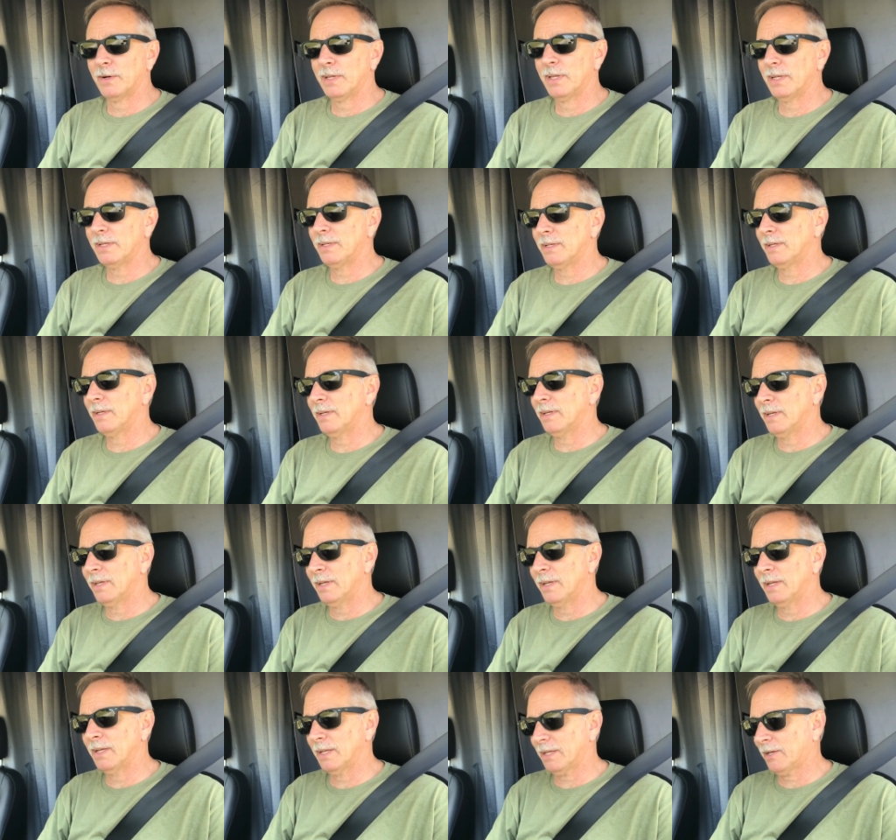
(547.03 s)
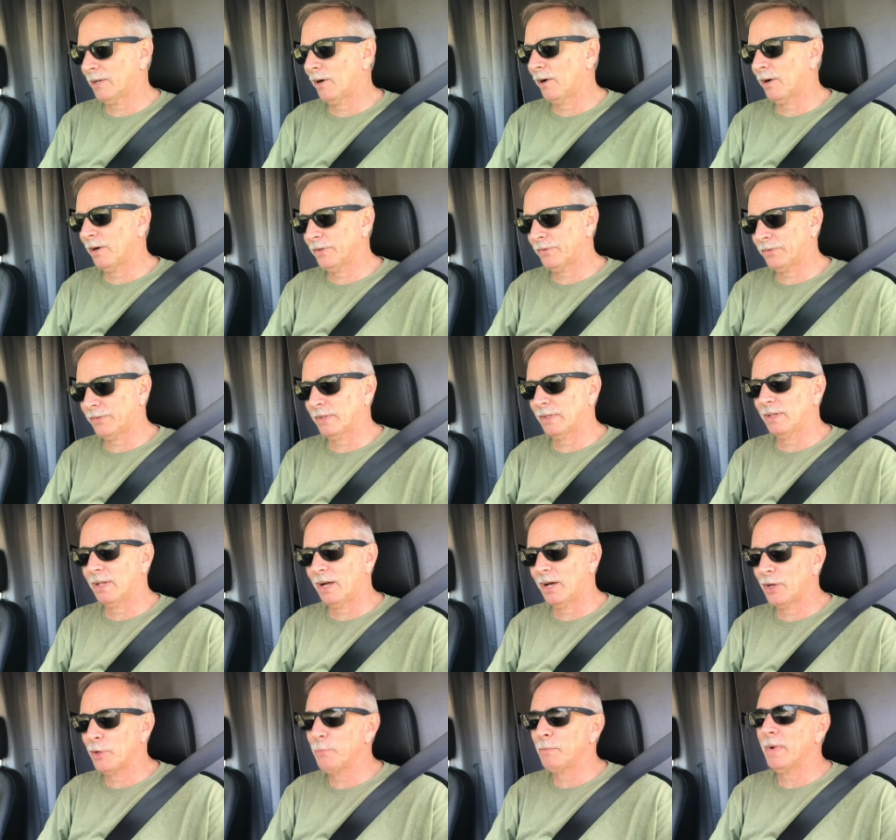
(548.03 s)
and it cost a
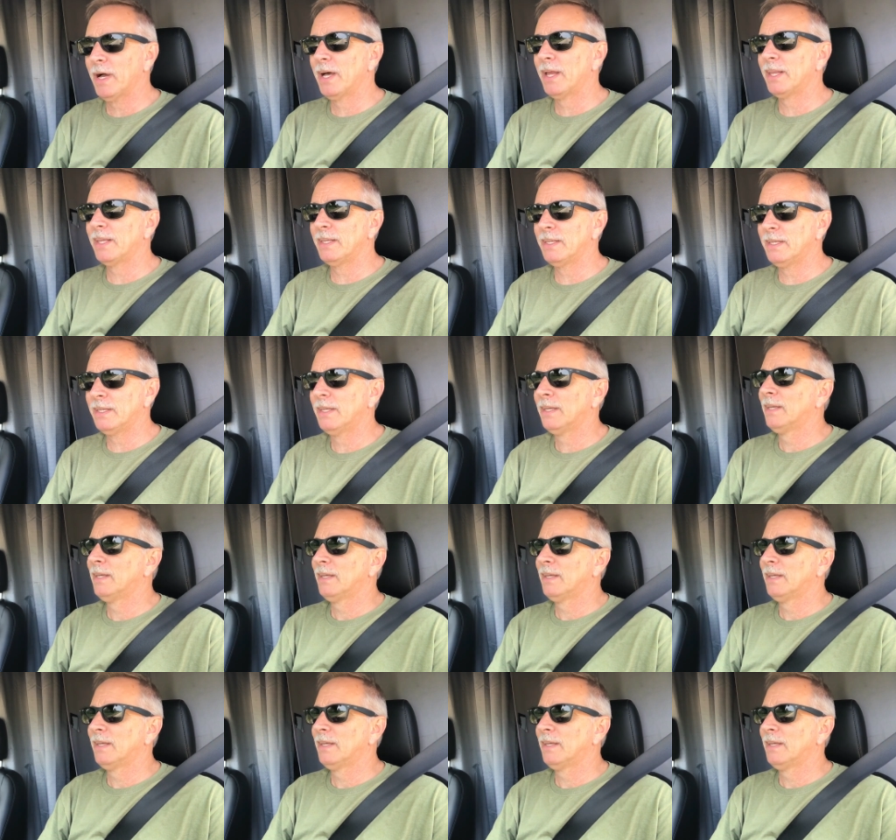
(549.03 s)
lot of money.